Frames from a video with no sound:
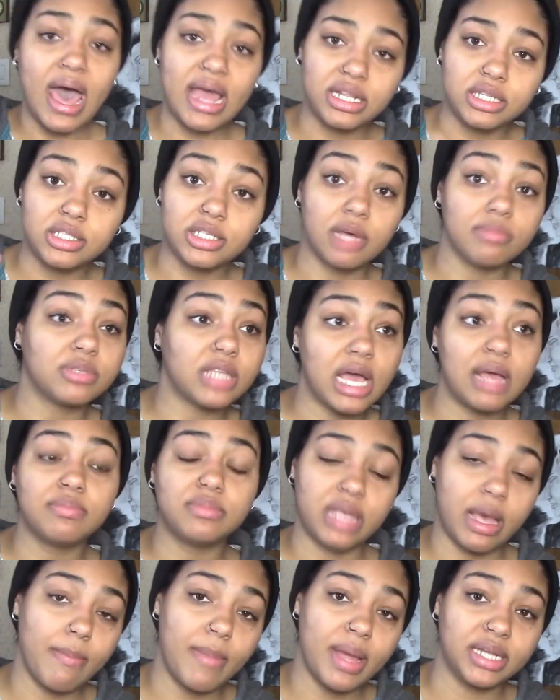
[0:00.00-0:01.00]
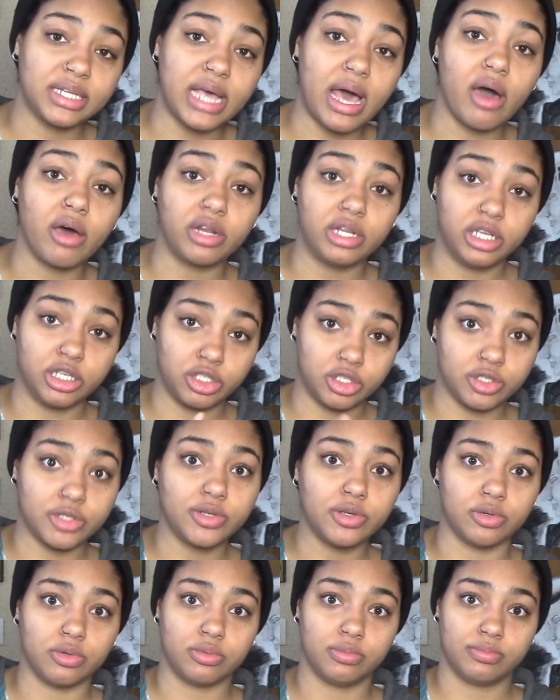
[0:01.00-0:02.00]
And sometimes that mentality is
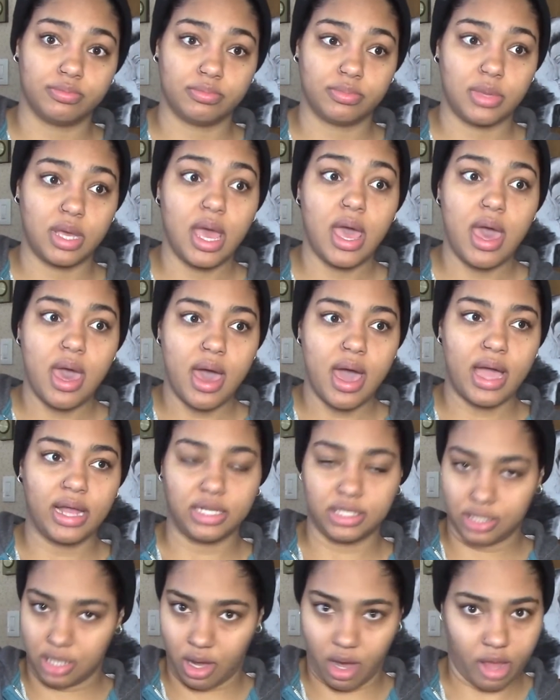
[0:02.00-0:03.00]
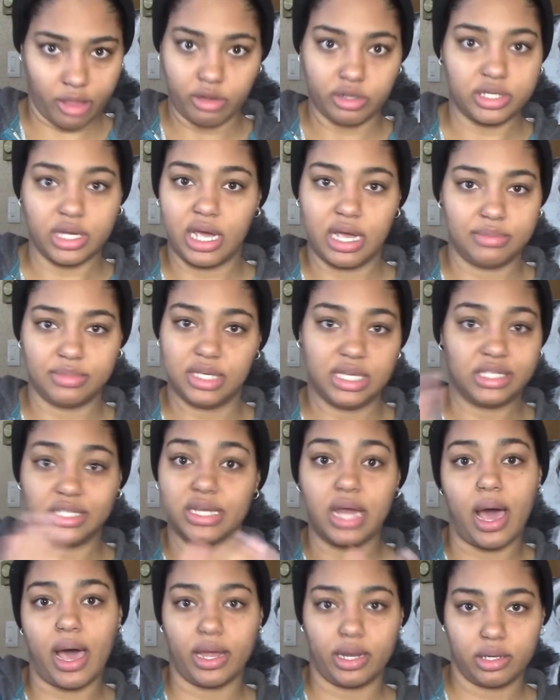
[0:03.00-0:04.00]
true, and other times it's
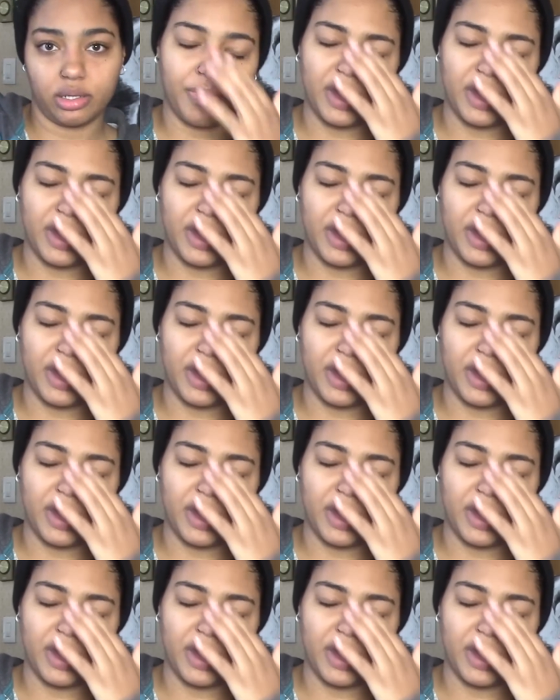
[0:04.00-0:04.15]
not.